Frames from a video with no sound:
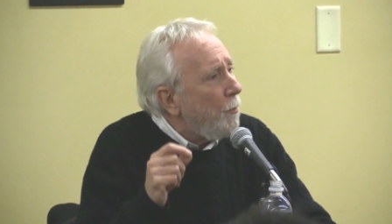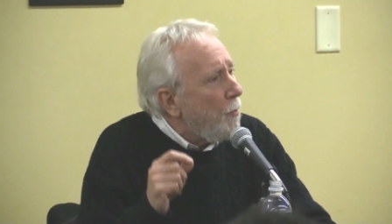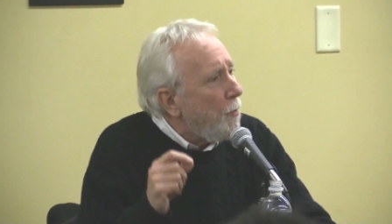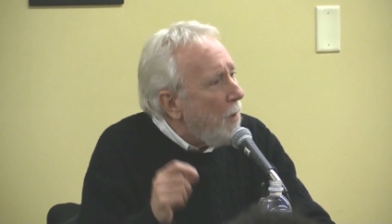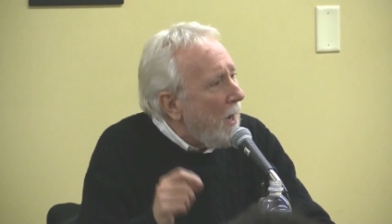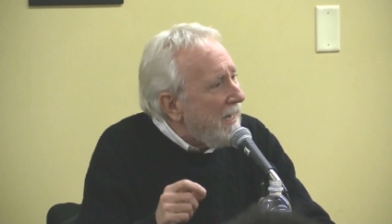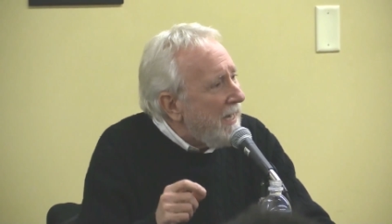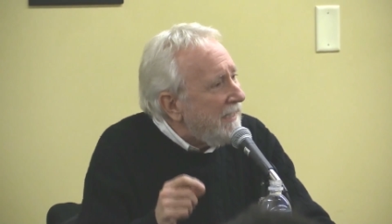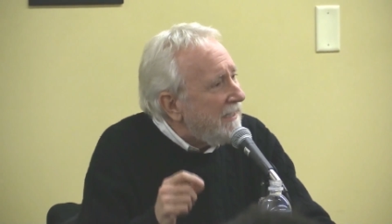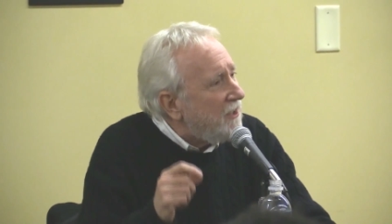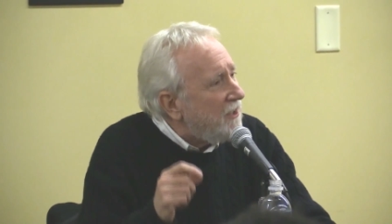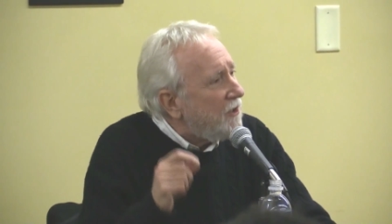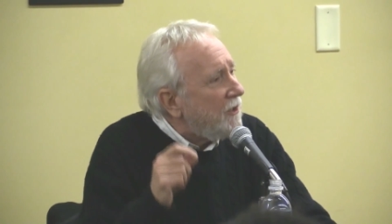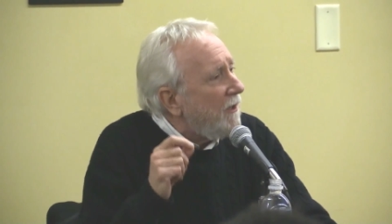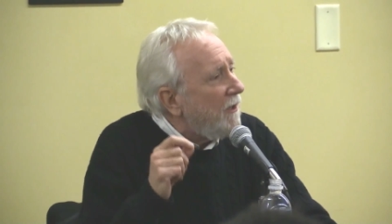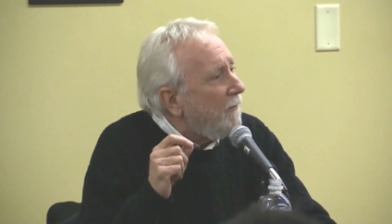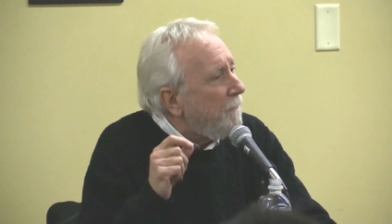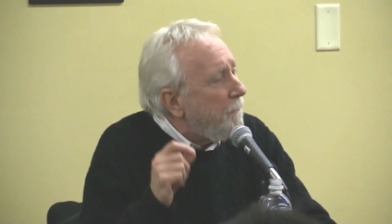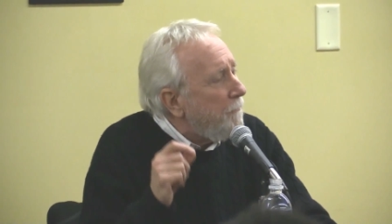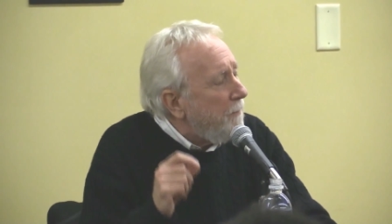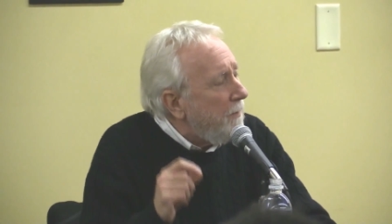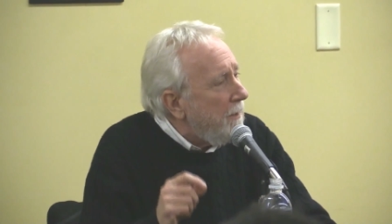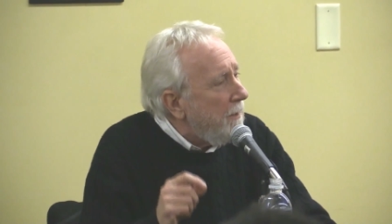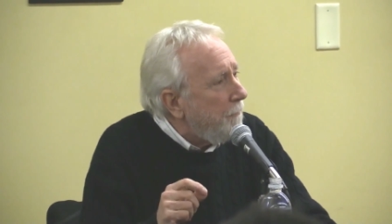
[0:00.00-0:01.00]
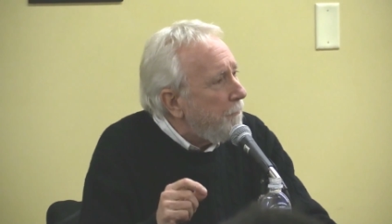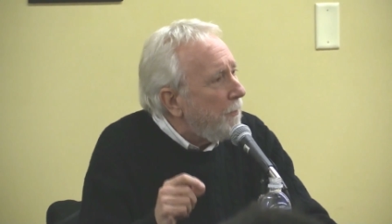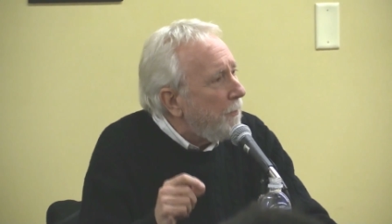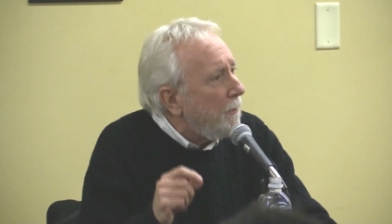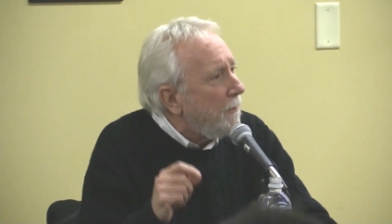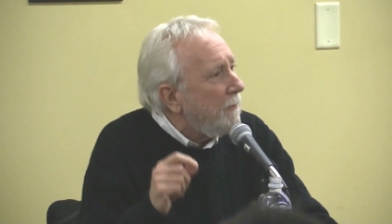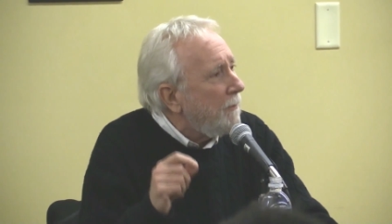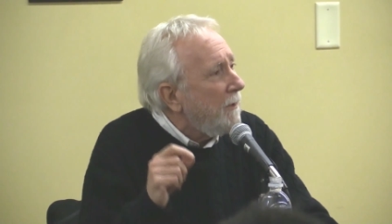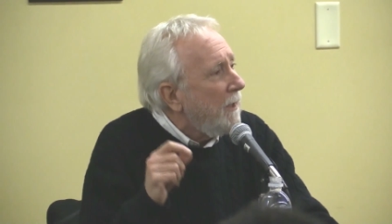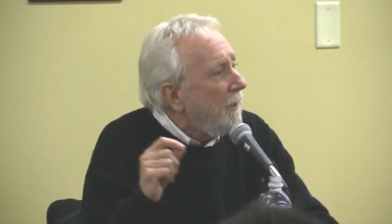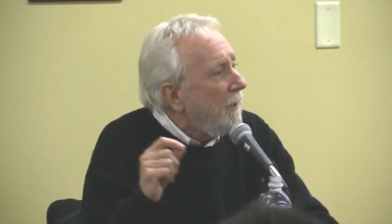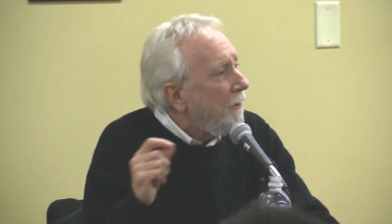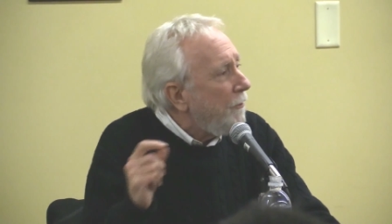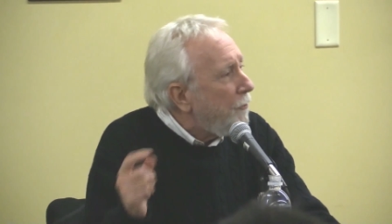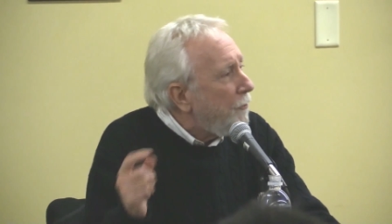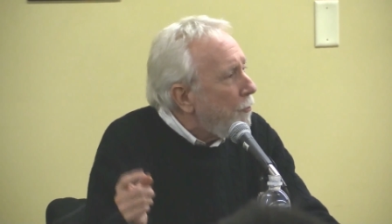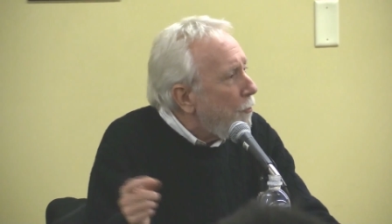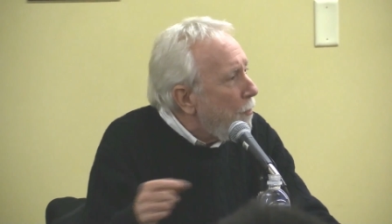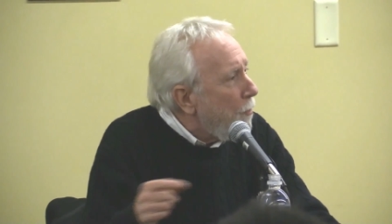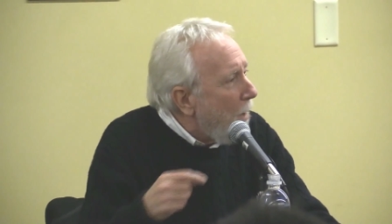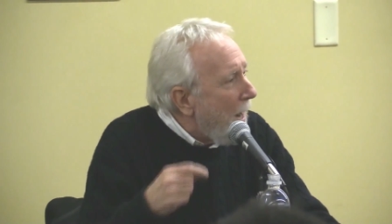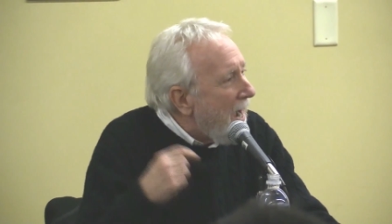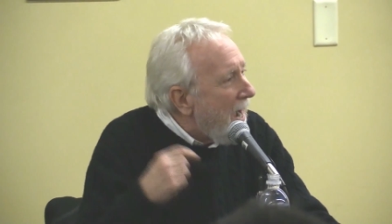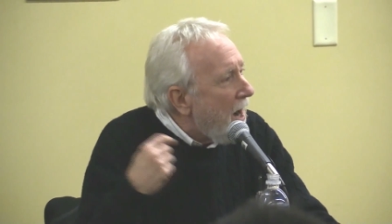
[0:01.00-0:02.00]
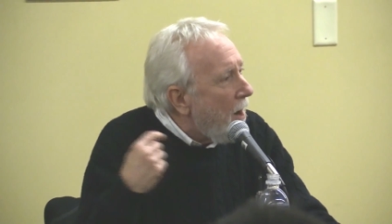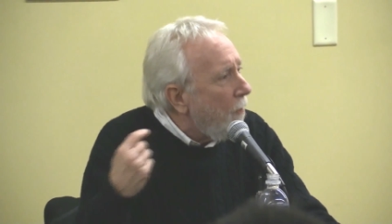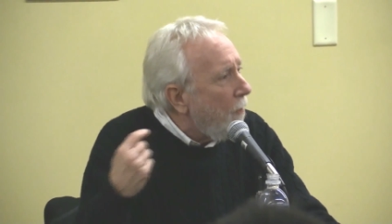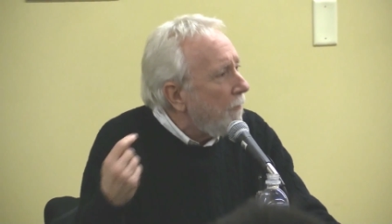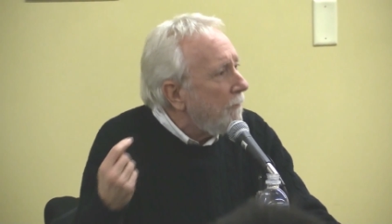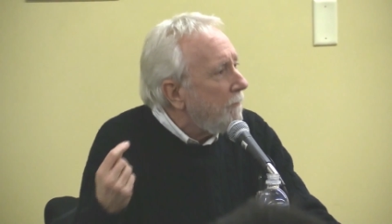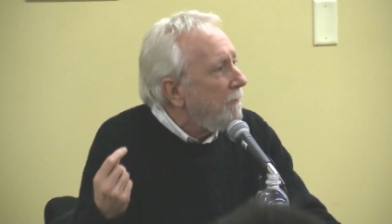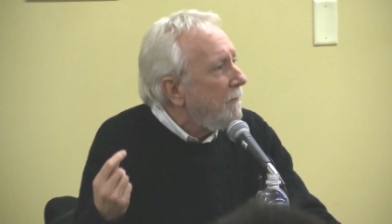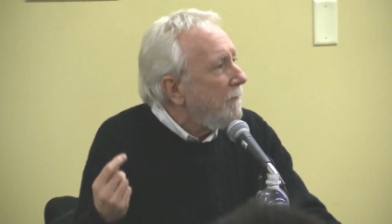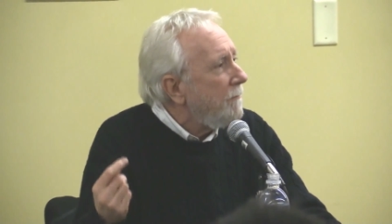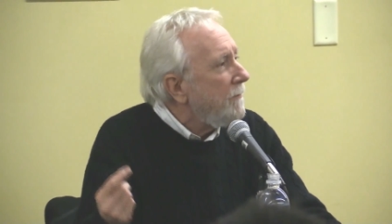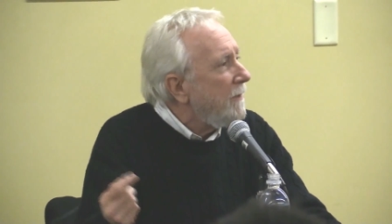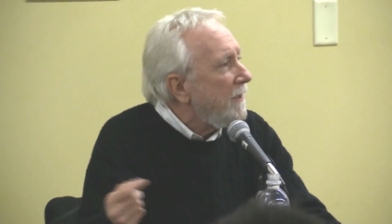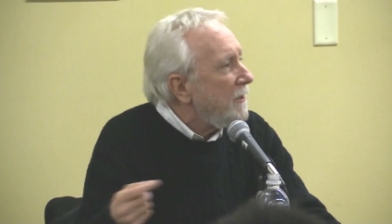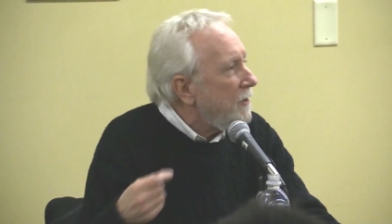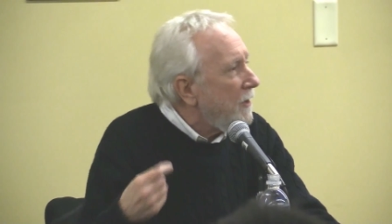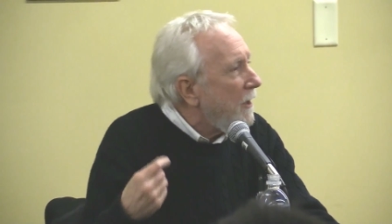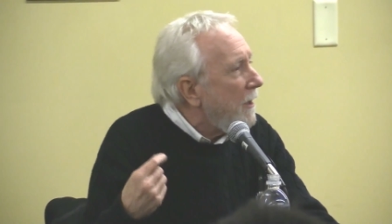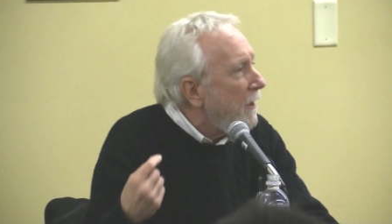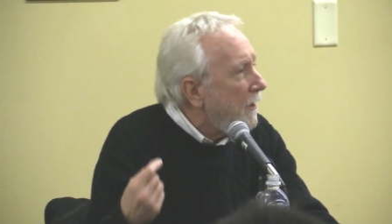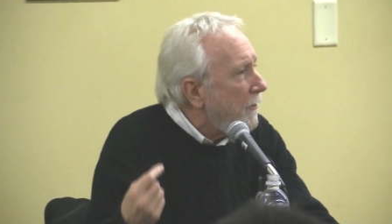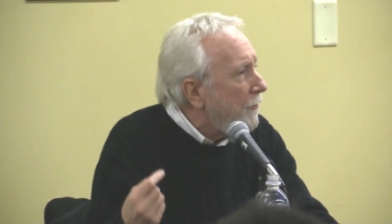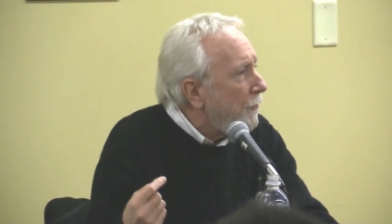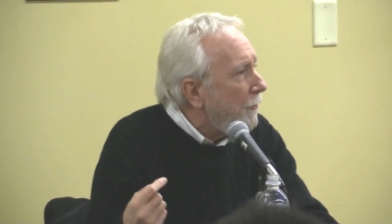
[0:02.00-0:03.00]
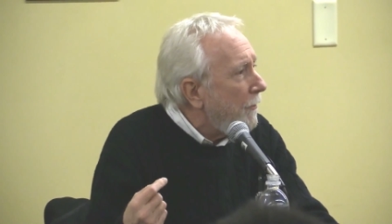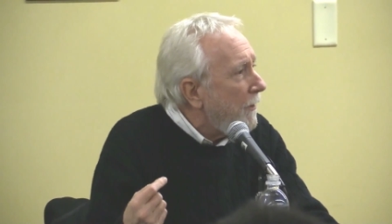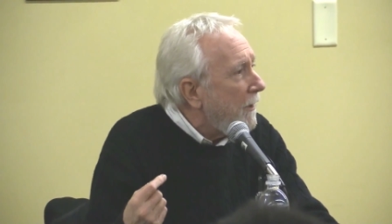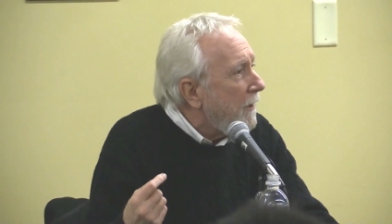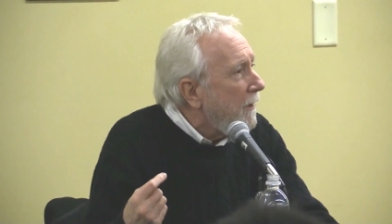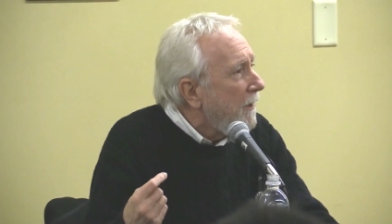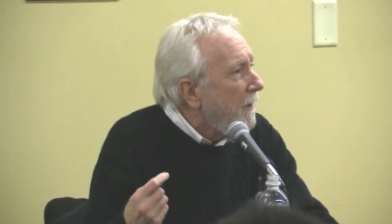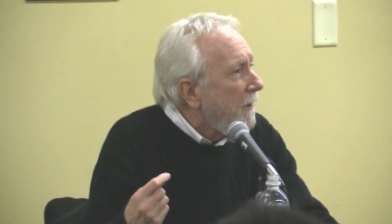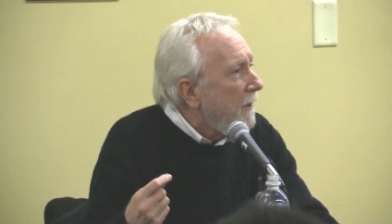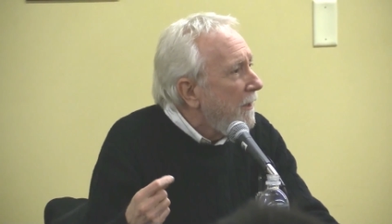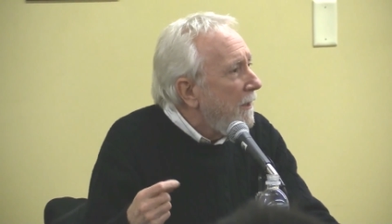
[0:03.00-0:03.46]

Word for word: rights of people throughout this country.